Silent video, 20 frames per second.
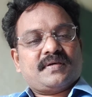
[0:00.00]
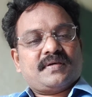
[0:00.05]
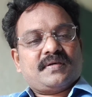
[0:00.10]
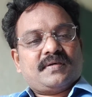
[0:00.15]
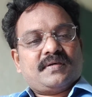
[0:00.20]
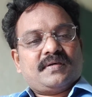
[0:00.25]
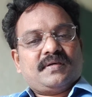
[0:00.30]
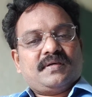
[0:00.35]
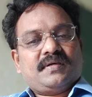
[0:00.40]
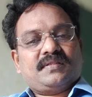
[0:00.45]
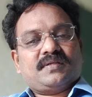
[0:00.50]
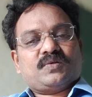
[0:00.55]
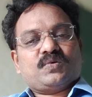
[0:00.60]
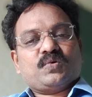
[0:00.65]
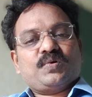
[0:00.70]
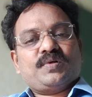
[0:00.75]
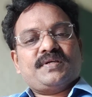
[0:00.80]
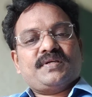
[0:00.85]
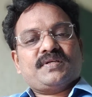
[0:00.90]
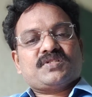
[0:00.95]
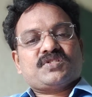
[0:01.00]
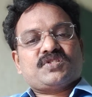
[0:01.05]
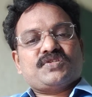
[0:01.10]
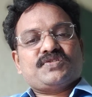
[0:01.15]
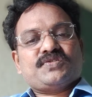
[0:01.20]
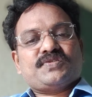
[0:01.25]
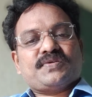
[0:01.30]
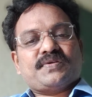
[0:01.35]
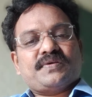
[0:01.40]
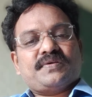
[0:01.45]
In the 20th
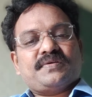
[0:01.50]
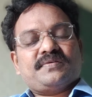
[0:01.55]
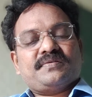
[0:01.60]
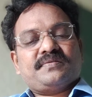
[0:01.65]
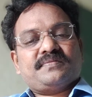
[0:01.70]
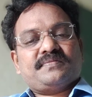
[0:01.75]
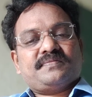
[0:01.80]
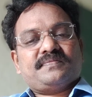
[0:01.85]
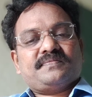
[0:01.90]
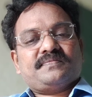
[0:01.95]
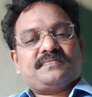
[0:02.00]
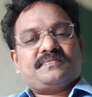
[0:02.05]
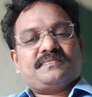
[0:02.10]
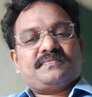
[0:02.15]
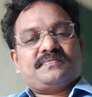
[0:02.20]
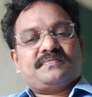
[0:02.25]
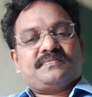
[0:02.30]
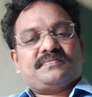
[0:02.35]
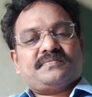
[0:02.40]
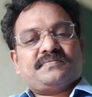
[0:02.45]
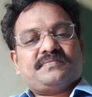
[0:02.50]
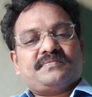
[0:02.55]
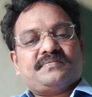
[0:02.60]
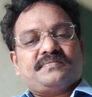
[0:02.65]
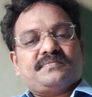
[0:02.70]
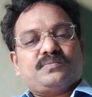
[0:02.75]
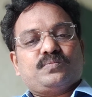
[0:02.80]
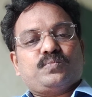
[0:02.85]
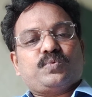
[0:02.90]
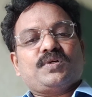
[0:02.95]
century,
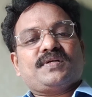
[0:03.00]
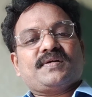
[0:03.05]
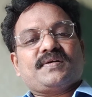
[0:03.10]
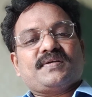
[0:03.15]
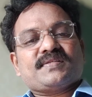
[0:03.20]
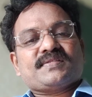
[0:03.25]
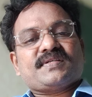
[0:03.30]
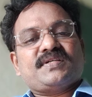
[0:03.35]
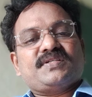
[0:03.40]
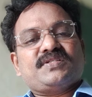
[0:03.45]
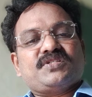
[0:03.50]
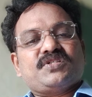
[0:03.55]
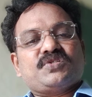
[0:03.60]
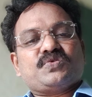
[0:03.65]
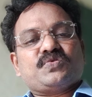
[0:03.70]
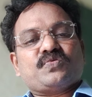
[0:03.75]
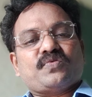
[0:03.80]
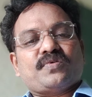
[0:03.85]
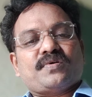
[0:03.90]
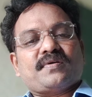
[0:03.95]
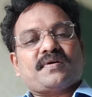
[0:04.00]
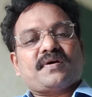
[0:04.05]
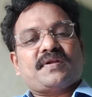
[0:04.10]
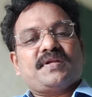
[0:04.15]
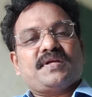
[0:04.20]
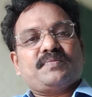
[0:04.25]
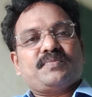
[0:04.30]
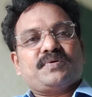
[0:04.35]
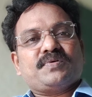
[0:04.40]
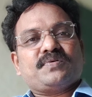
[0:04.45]
political scientists were
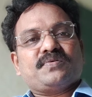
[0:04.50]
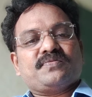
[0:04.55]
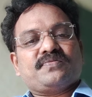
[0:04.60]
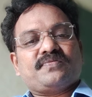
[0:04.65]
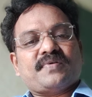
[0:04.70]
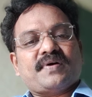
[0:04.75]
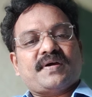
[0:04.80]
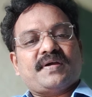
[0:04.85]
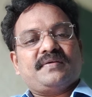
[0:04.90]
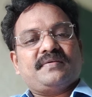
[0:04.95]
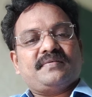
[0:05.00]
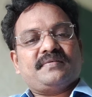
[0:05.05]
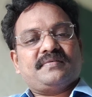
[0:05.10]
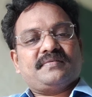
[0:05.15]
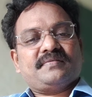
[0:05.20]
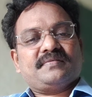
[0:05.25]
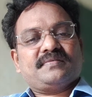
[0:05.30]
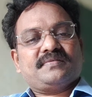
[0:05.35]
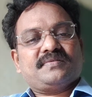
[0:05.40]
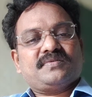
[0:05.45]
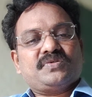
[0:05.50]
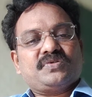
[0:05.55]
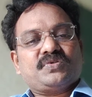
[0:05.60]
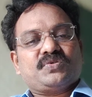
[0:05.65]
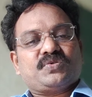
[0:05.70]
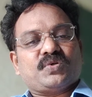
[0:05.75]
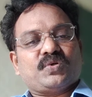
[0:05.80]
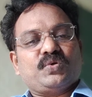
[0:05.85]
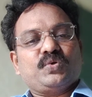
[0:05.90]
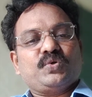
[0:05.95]
unable to find
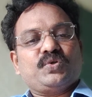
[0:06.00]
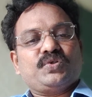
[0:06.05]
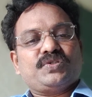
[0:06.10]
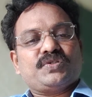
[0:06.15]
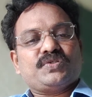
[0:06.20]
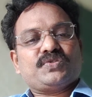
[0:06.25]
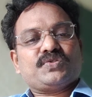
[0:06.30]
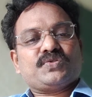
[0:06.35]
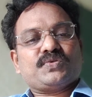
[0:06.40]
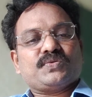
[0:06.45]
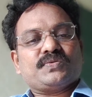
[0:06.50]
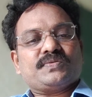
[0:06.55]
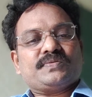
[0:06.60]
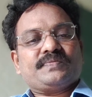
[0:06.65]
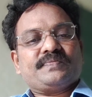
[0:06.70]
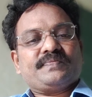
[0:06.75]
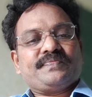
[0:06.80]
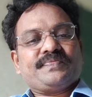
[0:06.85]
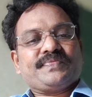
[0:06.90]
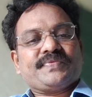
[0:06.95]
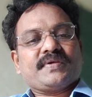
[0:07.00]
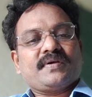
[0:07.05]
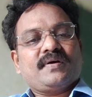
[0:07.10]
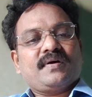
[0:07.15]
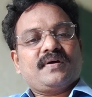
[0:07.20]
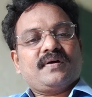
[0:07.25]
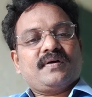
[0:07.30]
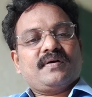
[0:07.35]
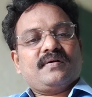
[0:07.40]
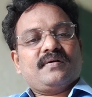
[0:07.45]
solutions to
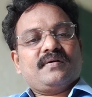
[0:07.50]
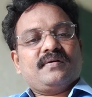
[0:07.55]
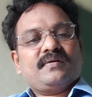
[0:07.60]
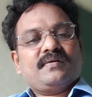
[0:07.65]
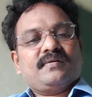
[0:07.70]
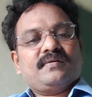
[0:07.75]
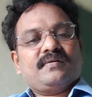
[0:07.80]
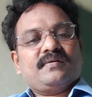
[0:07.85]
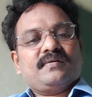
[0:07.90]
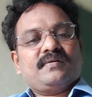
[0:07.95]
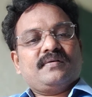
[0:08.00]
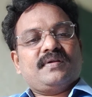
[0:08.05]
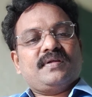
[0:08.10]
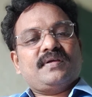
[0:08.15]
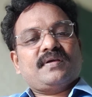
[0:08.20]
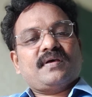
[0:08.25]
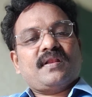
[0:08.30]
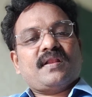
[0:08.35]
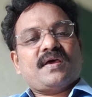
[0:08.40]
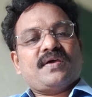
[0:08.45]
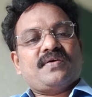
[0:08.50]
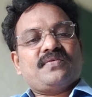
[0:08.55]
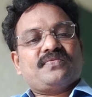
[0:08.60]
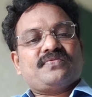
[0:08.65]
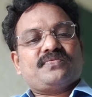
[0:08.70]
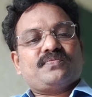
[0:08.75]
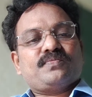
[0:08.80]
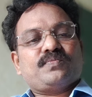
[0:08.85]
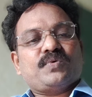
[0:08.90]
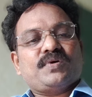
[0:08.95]
real life
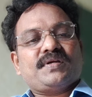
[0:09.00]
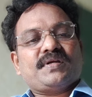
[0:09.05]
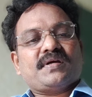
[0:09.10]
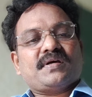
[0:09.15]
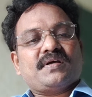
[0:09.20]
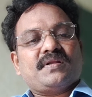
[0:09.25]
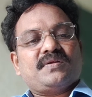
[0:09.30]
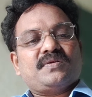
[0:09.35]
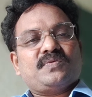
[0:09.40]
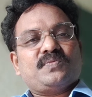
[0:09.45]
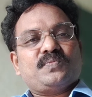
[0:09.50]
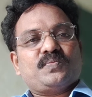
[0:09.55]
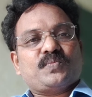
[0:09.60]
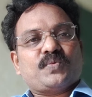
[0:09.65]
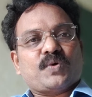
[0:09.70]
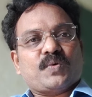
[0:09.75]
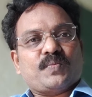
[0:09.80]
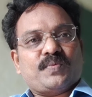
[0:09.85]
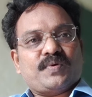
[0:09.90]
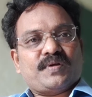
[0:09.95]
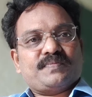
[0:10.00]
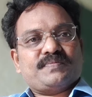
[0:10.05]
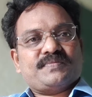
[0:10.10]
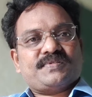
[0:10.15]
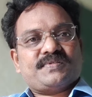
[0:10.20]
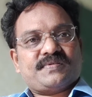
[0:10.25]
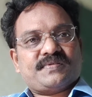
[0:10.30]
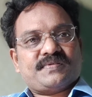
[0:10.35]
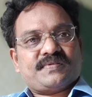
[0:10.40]
political problems.